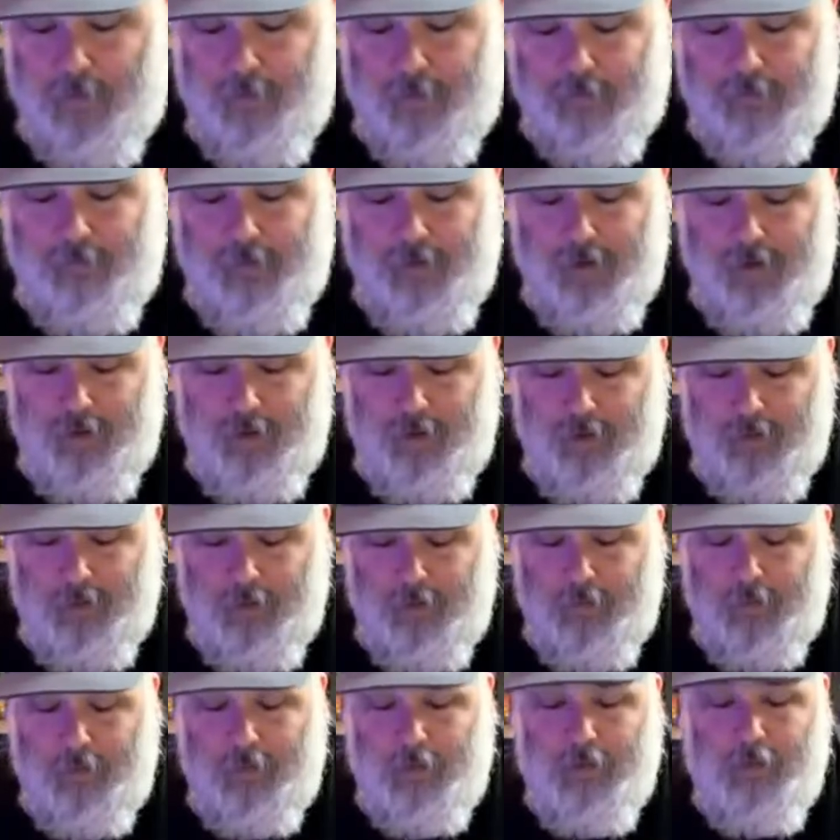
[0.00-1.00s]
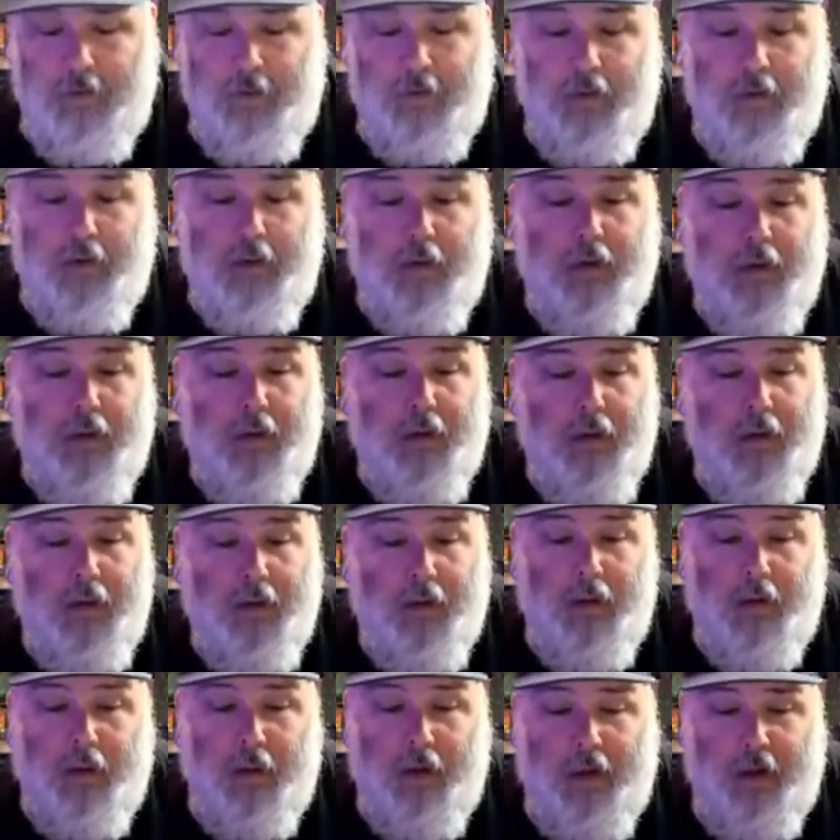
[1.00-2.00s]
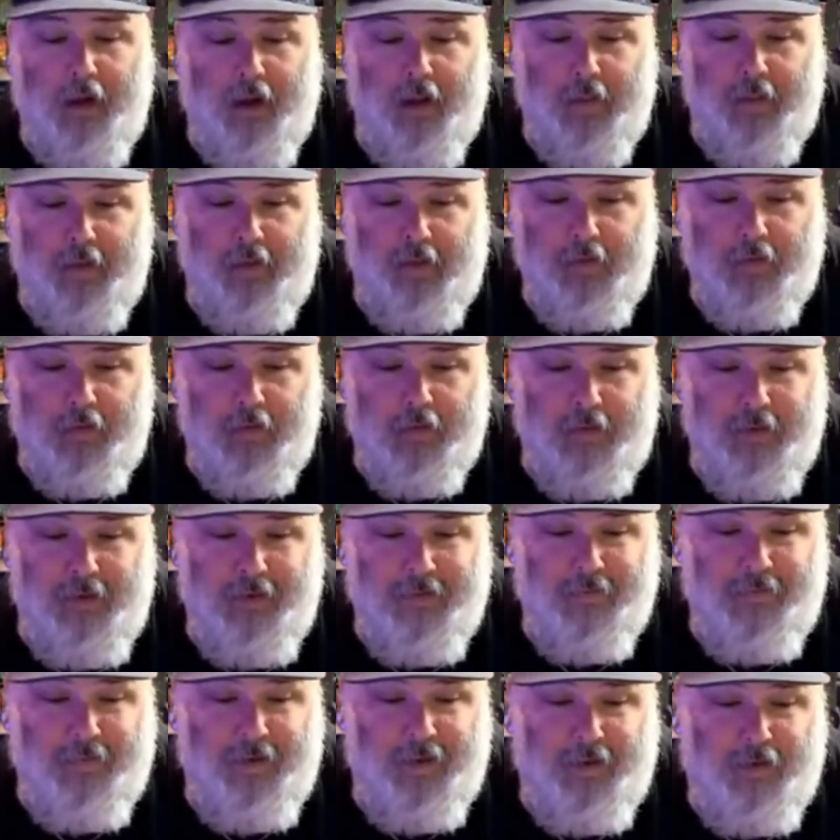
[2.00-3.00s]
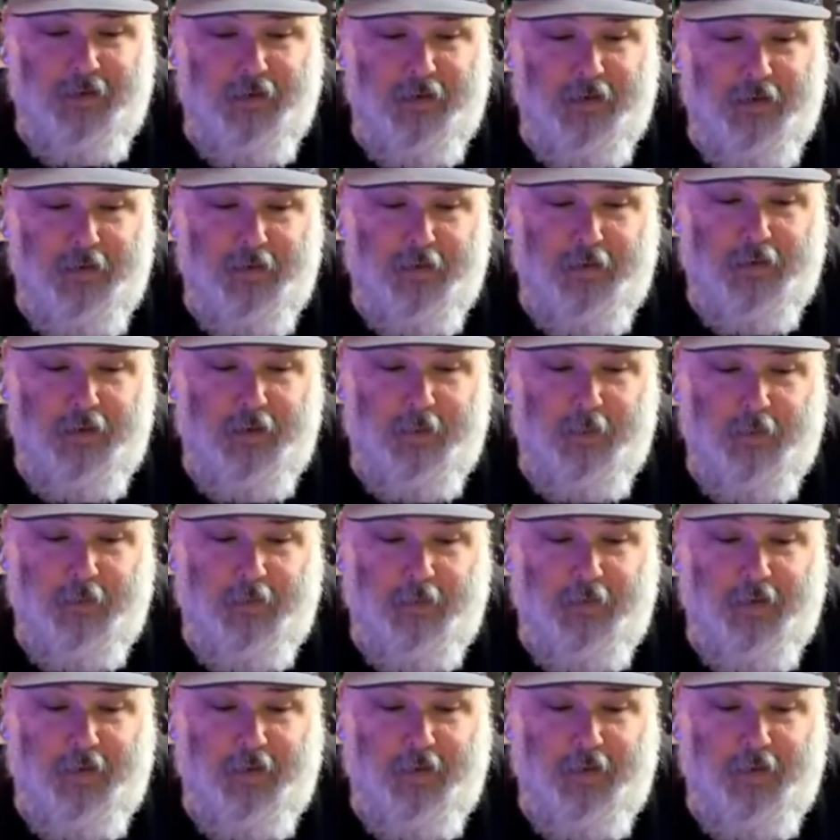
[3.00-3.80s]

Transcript: Review. These are the Avengers, number